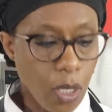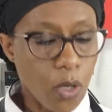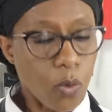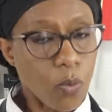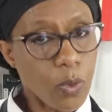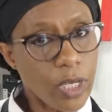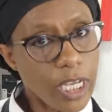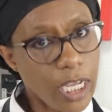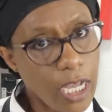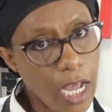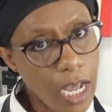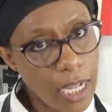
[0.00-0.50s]

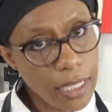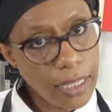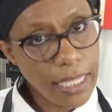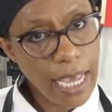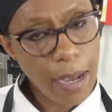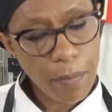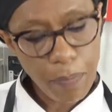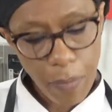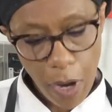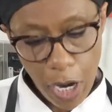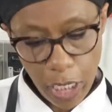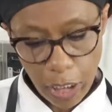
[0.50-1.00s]
We cut
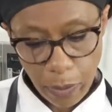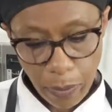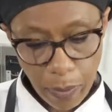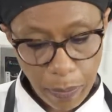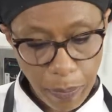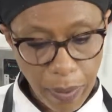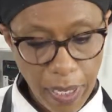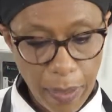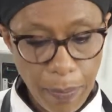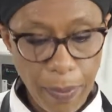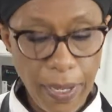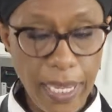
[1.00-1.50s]
that parchment
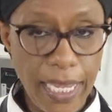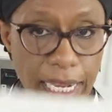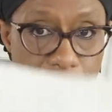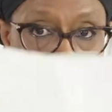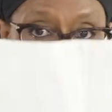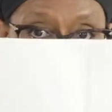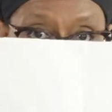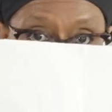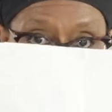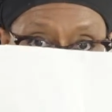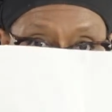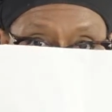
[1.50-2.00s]
paper in
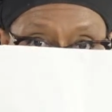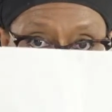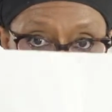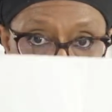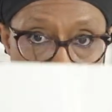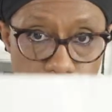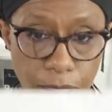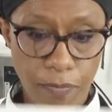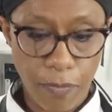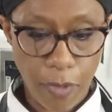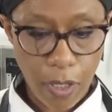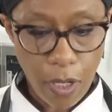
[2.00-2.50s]
half.
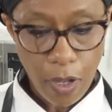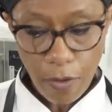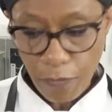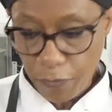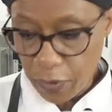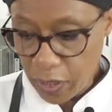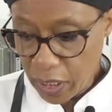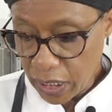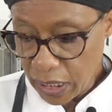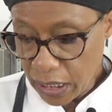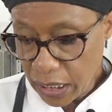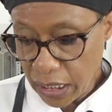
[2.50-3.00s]

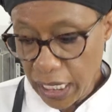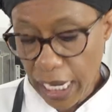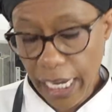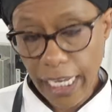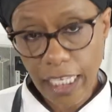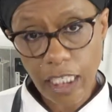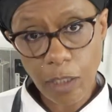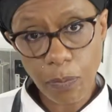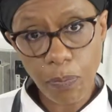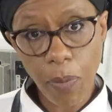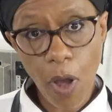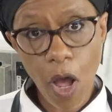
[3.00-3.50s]
For the
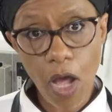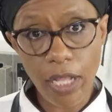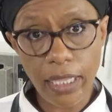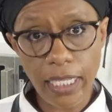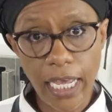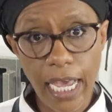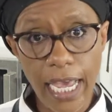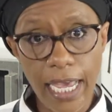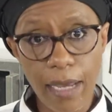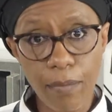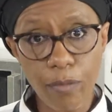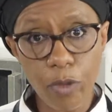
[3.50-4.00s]
size pot
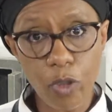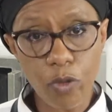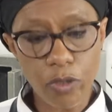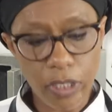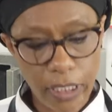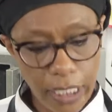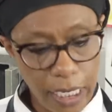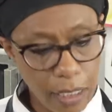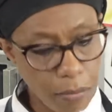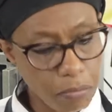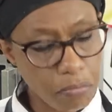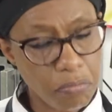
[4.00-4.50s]
that I am
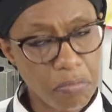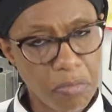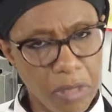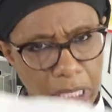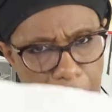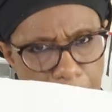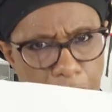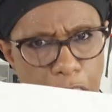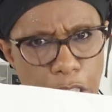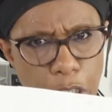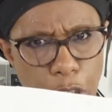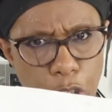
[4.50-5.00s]
using,
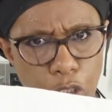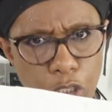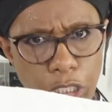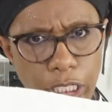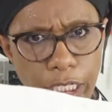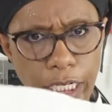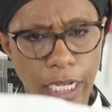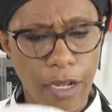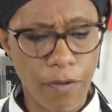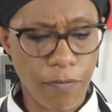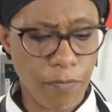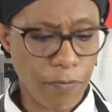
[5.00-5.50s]
this is good
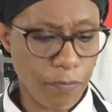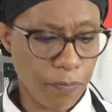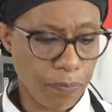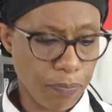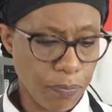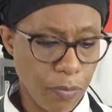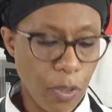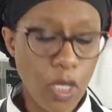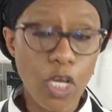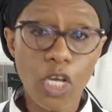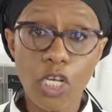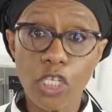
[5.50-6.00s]
enough.
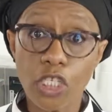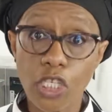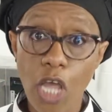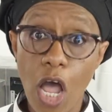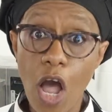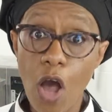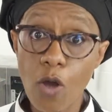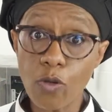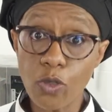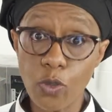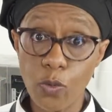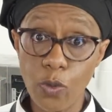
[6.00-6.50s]
So
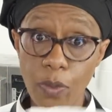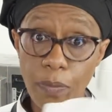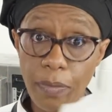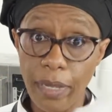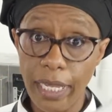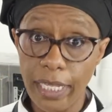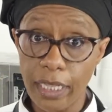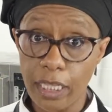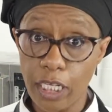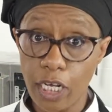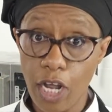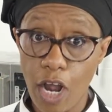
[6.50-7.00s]
how do we
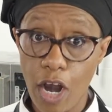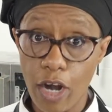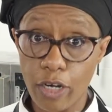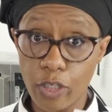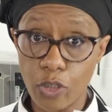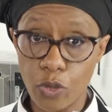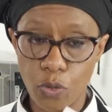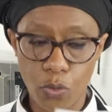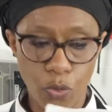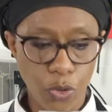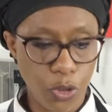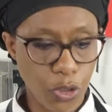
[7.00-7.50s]
make the
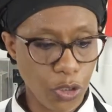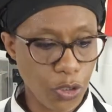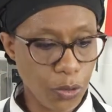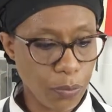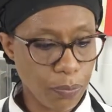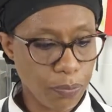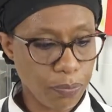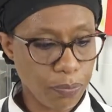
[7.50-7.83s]
cartouche?